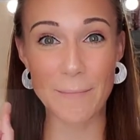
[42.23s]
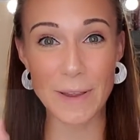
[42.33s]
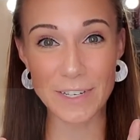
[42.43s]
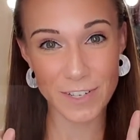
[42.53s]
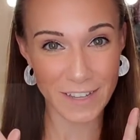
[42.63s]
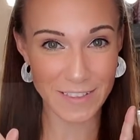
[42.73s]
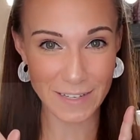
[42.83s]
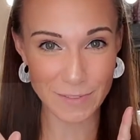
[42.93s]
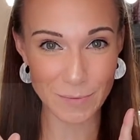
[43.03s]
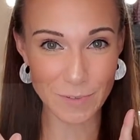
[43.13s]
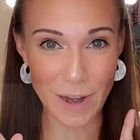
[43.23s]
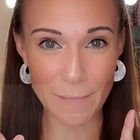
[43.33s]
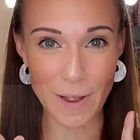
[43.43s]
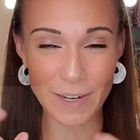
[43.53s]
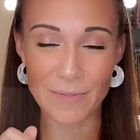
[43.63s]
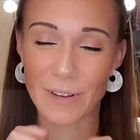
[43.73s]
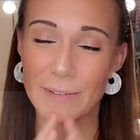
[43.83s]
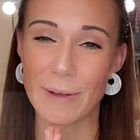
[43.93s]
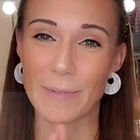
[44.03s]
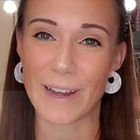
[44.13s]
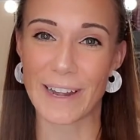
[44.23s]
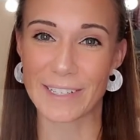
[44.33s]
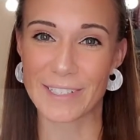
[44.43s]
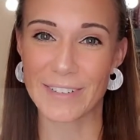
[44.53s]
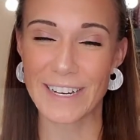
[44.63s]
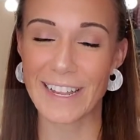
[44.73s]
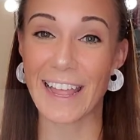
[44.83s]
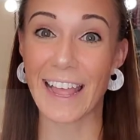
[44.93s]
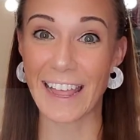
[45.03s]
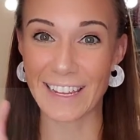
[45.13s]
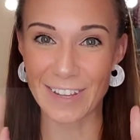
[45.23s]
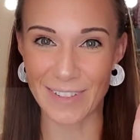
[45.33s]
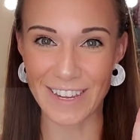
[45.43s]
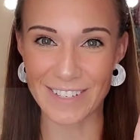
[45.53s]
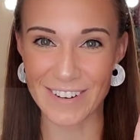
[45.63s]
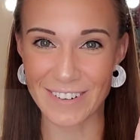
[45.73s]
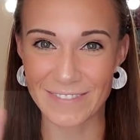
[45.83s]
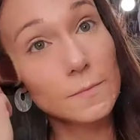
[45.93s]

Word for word: make sure to hit that subscribe button, ring the bell right next to it, and cue the intro.